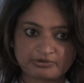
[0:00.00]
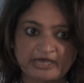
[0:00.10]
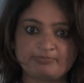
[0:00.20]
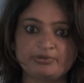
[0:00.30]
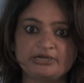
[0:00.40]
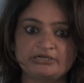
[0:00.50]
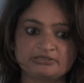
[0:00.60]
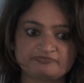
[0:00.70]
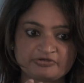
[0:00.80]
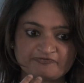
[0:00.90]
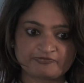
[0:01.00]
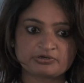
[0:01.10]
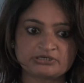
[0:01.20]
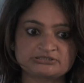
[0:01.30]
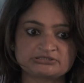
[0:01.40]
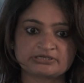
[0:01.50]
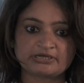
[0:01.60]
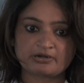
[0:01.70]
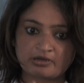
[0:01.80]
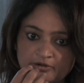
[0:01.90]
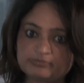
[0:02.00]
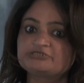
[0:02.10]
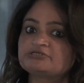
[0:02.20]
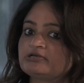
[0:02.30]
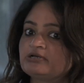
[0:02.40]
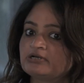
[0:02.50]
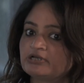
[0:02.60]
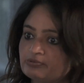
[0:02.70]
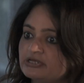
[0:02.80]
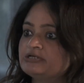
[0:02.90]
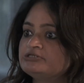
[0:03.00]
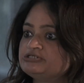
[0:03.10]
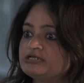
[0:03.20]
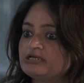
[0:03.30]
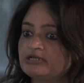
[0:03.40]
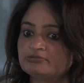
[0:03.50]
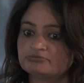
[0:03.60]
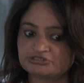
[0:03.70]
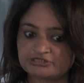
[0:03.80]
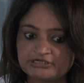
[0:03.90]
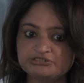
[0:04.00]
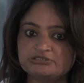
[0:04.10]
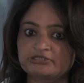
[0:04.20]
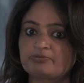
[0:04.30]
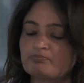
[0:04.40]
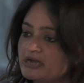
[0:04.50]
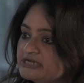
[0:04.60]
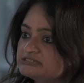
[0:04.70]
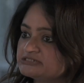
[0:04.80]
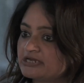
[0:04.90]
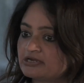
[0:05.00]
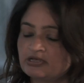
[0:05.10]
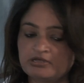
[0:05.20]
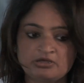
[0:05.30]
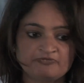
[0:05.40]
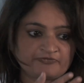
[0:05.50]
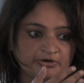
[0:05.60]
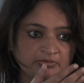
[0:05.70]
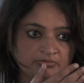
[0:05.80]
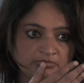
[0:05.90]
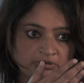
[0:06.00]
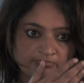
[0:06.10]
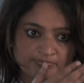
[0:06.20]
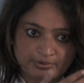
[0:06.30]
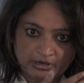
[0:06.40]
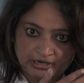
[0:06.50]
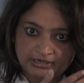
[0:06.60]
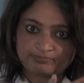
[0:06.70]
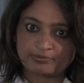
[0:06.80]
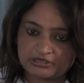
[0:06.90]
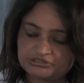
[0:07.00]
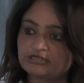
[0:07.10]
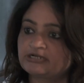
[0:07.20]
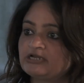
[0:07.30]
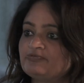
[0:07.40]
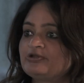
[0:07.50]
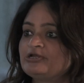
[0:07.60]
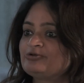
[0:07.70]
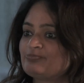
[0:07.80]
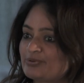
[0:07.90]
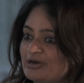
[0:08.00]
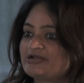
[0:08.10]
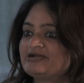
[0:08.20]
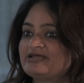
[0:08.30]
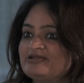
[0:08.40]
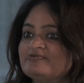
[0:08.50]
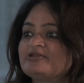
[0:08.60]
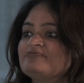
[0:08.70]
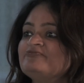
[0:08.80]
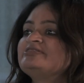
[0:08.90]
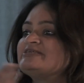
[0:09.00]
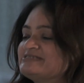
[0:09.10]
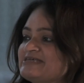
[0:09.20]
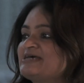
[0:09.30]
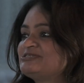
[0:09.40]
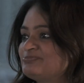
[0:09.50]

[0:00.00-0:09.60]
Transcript: happen, and we focused enormous, uh, you know, energy in changing that mindset from project delivery to product delivery with the SaaS